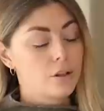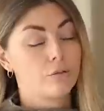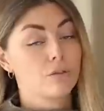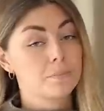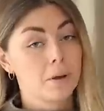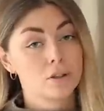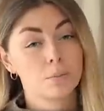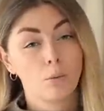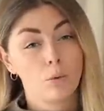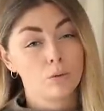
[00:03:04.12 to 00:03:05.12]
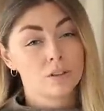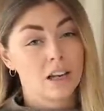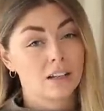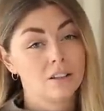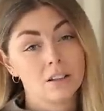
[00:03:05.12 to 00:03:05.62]
So the responsible wool
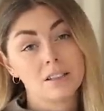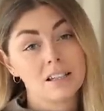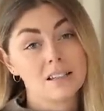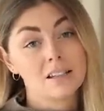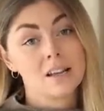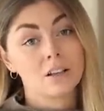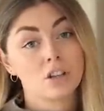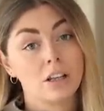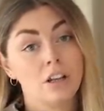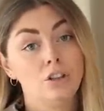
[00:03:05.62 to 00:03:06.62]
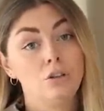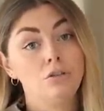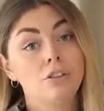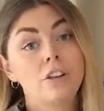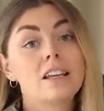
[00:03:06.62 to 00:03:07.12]
standard is essentially a
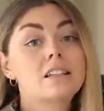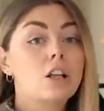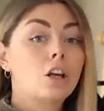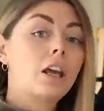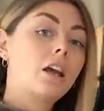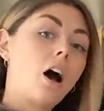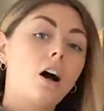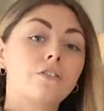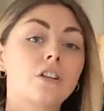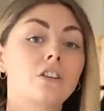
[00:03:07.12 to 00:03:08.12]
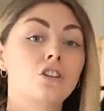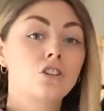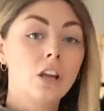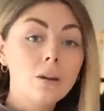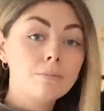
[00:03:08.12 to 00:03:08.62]
union that is looking after the
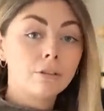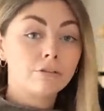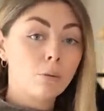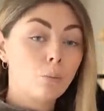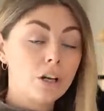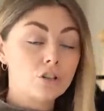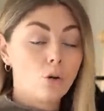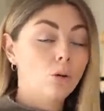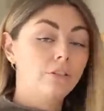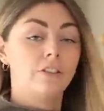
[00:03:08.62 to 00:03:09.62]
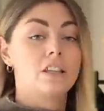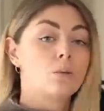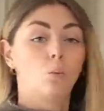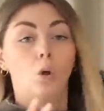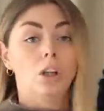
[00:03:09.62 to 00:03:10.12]
sheep from which all of
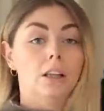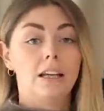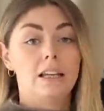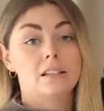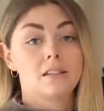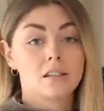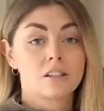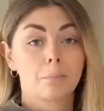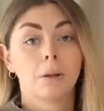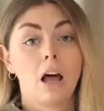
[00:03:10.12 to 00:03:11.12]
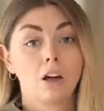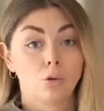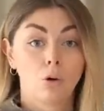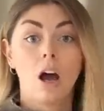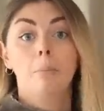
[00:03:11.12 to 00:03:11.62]
this wool is
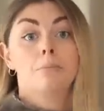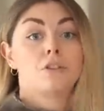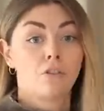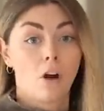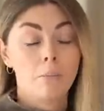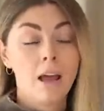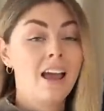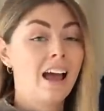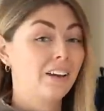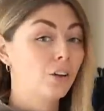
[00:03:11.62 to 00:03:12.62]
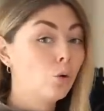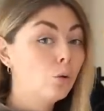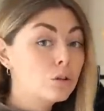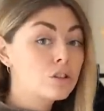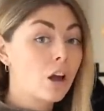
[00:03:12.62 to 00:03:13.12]
supplied or comes from, and
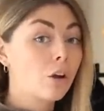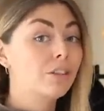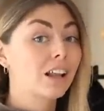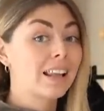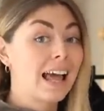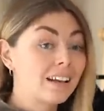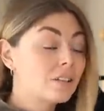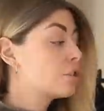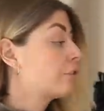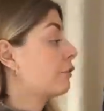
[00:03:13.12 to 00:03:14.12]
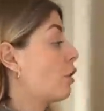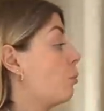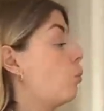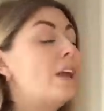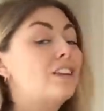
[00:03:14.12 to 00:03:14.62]
also the land
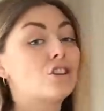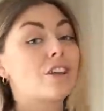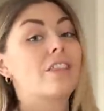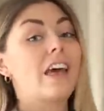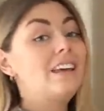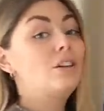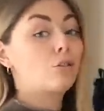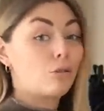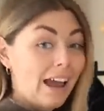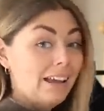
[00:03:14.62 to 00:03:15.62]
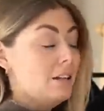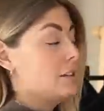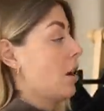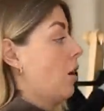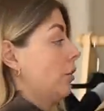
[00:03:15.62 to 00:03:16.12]
from which they
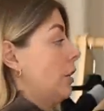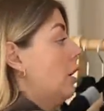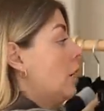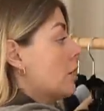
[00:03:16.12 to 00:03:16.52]
graze on.